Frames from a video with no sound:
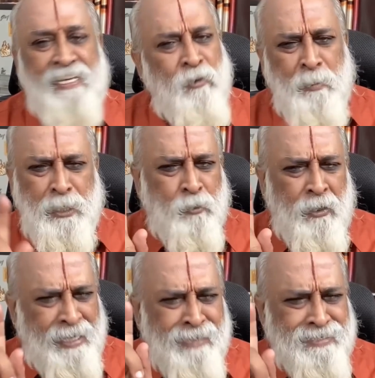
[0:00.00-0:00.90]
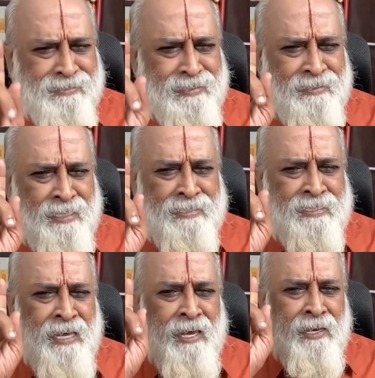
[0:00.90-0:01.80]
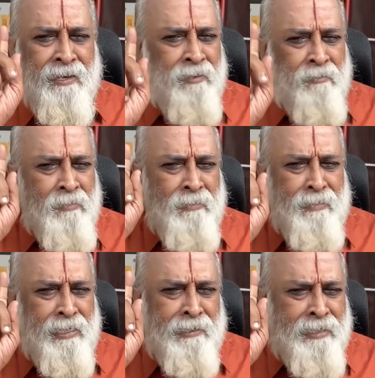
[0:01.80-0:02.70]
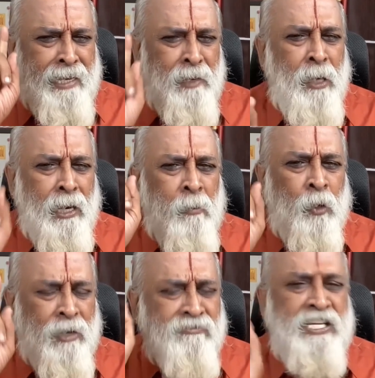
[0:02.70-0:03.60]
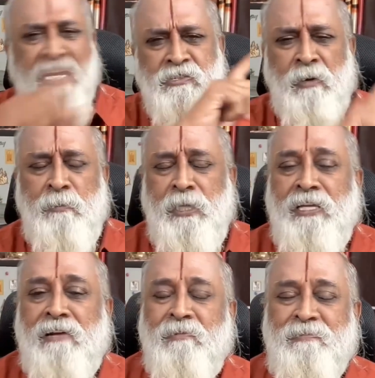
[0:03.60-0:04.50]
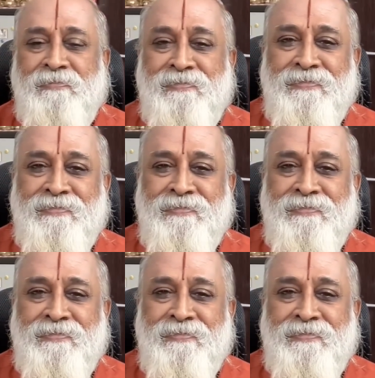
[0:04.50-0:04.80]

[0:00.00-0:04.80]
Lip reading: There will be, yes, there is a terrible amount of change will be there.